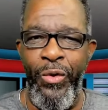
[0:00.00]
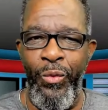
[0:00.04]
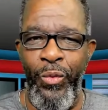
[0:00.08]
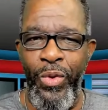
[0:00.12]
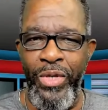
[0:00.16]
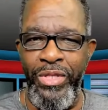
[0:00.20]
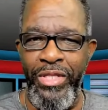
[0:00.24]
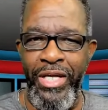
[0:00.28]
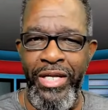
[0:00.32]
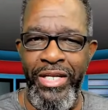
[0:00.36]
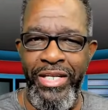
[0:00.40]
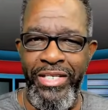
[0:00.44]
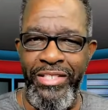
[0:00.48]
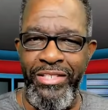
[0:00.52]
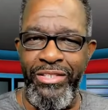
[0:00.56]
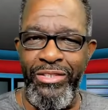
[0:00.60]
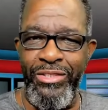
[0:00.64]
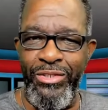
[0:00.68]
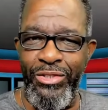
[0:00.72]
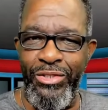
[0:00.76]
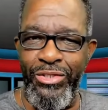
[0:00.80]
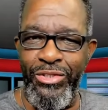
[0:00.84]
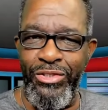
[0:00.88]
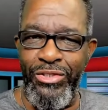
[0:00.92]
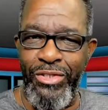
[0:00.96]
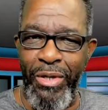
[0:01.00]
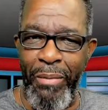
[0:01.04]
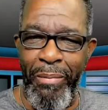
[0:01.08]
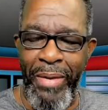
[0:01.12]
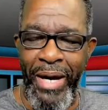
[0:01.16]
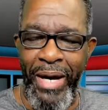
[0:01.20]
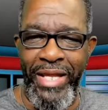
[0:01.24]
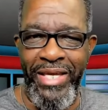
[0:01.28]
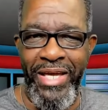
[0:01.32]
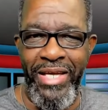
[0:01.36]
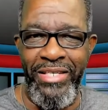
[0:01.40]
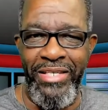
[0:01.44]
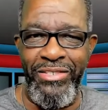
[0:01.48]
When they listen to
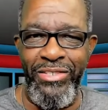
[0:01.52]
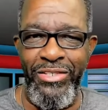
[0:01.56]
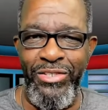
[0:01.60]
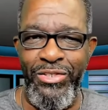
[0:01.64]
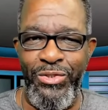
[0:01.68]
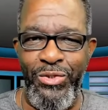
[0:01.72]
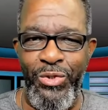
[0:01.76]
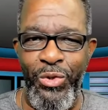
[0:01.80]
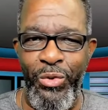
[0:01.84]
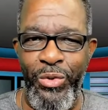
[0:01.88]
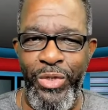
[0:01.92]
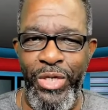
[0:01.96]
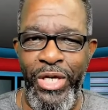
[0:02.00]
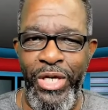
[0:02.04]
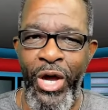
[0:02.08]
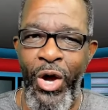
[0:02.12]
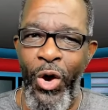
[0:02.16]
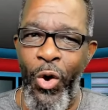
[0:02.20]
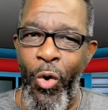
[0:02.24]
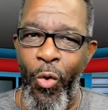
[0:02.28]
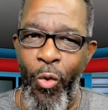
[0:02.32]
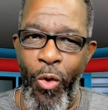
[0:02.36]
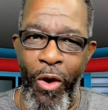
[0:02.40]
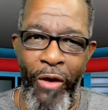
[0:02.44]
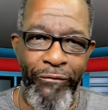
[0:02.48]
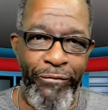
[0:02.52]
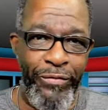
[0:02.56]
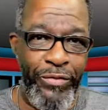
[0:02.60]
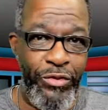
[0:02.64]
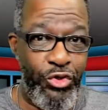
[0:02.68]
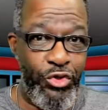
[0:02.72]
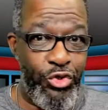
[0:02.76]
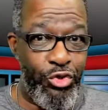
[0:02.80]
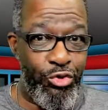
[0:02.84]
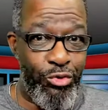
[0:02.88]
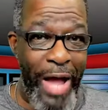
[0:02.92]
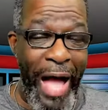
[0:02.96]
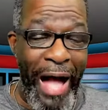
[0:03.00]
somebody else's story who have
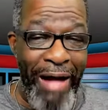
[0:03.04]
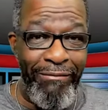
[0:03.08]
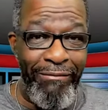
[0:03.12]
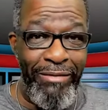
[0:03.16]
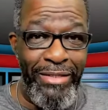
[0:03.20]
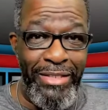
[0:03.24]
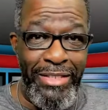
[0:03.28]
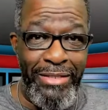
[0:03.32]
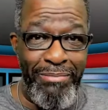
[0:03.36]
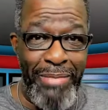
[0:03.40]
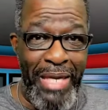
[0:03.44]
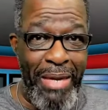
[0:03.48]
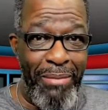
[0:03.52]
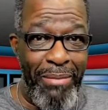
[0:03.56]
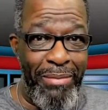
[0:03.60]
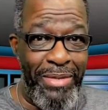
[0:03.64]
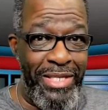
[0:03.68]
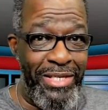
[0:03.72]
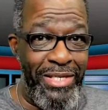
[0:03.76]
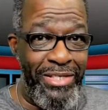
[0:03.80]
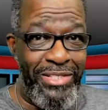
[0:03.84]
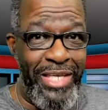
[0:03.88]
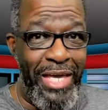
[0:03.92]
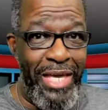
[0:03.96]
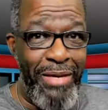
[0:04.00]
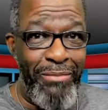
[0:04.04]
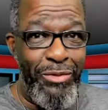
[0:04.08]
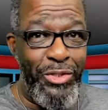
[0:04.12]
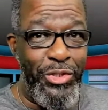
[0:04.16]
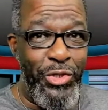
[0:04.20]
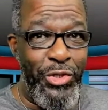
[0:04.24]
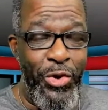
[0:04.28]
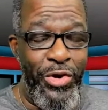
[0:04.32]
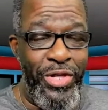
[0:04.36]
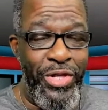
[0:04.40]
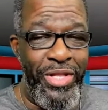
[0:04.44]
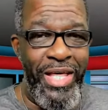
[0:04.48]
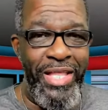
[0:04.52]
traveled maybe the same
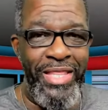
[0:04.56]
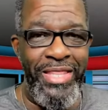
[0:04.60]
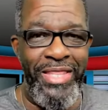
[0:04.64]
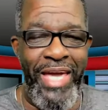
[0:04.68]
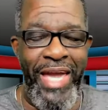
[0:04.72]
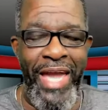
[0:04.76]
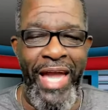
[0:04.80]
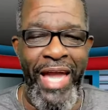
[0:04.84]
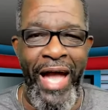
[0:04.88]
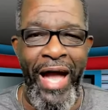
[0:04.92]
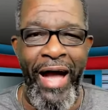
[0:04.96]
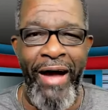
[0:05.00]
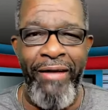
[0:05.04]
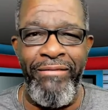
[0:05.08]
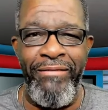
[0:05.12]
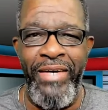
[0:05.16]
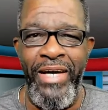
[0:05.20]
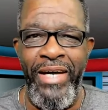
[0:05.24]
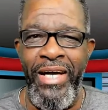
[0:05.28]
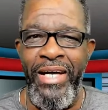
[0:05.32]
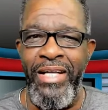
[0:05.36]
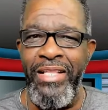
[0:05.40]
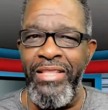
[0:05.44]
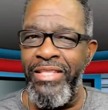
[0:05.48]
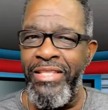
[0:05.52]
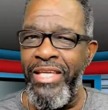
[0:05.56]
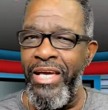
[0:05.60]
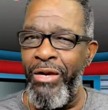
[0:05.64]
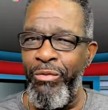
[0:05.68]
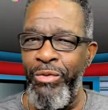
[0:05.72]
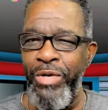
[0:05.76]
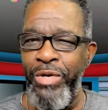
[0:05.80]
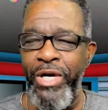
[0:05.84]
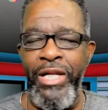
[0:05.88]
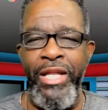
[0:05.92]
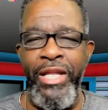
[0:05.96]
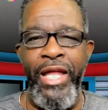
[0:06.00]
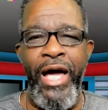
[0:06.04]
journey that they have, they'll
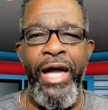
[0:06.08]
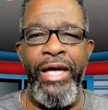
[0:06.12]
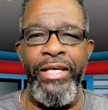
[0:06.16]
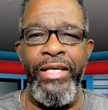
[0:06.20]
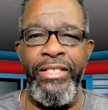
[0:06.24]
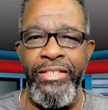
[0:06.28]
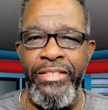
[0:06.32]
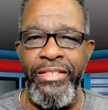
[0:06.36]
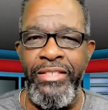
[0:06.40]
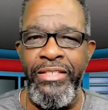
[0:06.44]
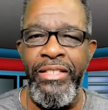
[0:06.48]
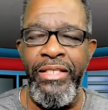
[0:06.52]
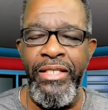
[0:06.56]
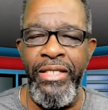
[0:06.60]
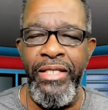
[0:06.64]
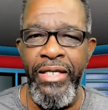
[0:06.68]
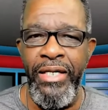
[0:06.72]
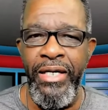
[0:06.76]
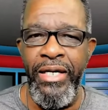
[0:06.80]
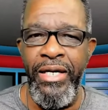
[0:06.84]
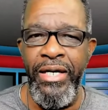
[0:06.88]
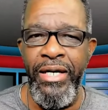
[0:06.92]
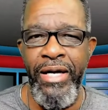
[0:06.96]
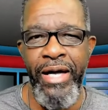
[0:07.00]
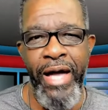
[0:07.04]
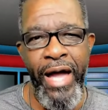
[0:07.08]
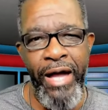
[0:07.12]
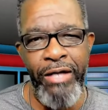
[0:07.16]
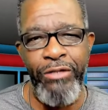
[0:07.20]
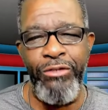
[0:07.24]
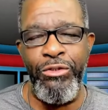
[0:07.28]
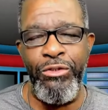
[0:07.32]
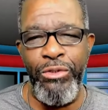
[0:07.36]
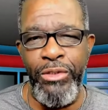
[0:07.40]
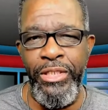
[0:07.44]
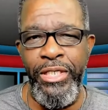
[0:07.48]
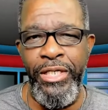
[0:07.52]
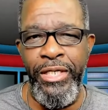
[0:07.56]
realize
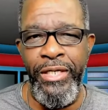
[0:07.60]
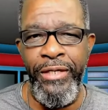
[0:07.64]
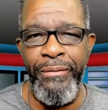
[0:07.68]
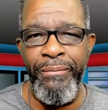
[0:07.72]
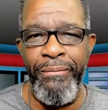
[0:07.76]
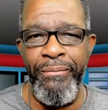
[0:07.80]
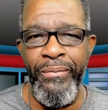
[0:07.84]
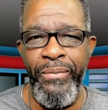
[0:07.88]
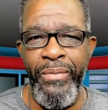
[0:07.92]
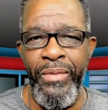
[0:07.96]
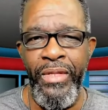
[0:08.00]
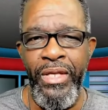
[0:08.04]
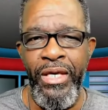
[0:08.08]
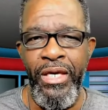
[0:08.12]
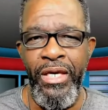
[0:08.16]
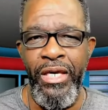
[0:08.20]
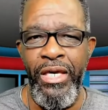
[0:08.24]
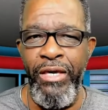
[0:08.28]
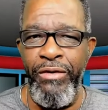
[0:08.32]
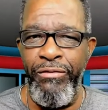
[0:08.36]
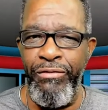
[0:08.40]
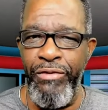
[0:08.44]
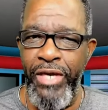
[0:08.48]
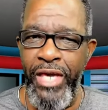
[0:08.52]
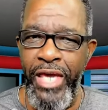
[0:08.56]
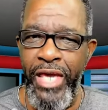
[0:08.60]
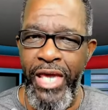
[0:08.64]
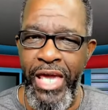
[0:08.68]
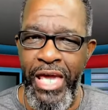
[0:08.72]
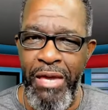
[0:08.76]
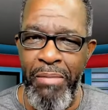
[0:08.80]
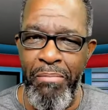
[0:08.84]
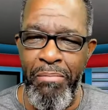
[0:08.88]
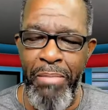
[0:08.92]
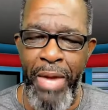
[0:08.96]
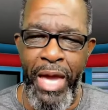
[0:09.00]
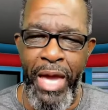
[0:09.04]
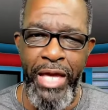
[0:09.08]
actually, if
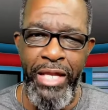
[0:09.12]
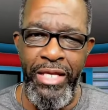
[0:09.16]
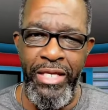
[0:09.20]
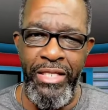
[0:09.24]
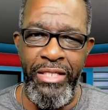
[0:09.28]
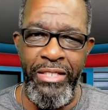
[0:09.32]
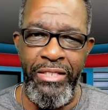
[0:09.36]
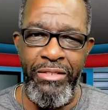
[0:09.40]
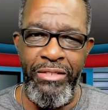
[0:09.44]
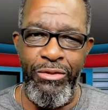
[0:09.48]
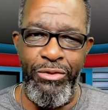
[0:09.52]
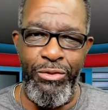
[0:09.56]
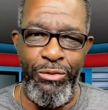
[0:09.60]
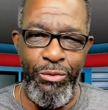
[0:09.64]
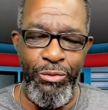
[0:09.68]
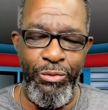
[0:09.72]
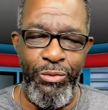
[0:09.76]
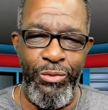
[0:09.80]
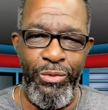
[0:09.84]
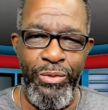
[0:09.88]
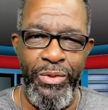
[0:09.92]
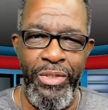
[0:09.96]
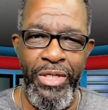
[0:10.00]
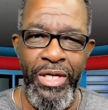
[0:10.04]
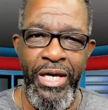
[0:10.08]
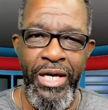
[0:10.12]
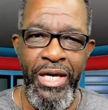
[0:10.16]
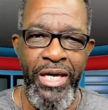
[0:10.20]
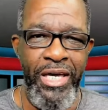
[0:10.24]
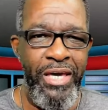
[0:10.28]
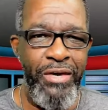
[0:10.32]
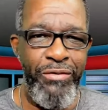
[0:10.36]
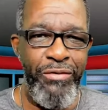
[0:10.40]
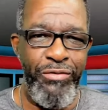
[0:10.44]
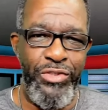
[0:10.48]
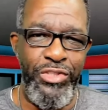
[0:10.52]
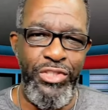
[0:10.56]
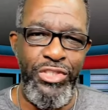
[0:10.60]
he made it through,
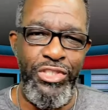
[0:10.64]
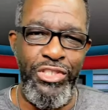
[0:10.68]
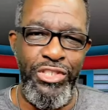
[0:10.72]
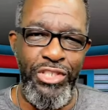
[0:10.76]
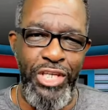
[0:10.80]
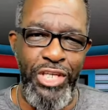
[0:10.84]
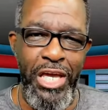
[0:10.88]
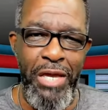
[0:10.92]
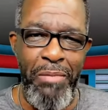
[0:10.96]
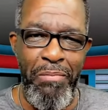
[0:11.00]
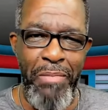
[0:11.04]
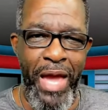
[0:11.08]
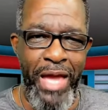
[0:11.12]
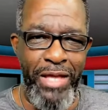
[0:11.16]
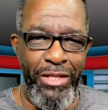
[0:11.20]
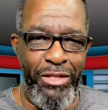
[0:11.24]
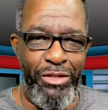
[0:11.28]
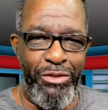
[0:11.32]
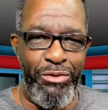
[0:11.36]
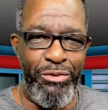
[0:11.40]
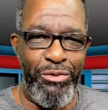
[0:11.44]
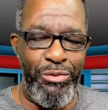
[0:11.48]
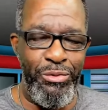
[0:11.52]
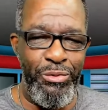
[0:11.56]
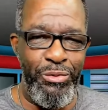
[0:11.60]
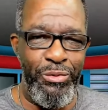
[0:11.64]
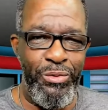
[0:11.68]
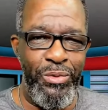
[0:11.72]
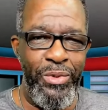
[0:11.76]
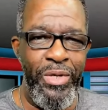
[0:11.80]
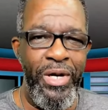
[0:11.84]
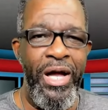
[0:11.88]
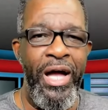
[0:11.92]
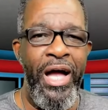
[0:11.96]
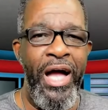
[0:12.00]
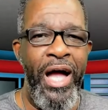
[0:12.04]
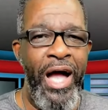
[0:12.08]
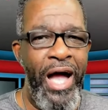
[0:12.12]
if she made it through,
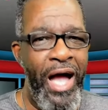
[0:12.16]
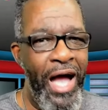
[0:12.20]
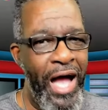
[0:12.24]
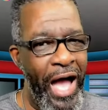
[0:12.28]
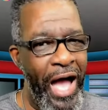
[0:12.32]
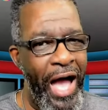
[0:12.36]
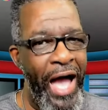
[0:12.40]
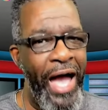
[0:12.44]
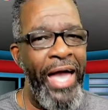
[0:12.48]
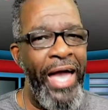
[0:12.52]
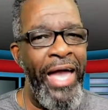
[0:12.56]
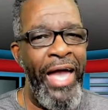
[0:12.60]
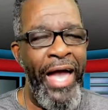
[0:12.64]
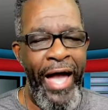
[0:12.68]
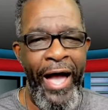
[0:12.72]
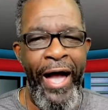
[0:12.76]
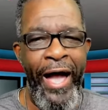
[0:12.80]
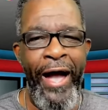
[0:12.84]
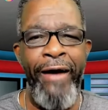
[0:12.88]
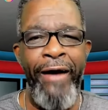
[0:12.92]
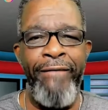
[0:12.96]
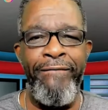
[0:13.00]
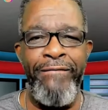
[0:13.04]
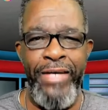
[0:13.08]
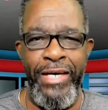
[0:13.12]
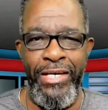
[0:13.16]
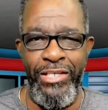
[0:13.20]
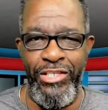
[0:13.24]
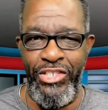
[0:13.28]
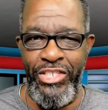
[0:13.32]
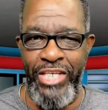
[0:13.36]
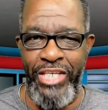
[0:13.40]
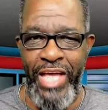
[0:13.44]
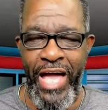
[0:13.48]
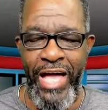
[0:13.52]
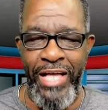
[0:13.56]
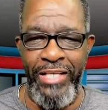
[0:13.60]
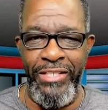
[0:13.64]
I have a
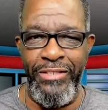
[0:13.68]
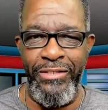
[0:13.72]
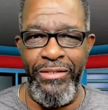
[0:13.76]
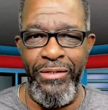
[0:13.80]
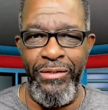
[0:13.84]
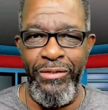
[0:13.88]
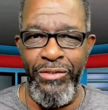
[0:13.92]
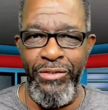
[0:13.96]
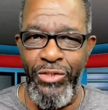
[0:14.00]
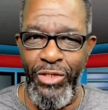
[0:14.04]
chance.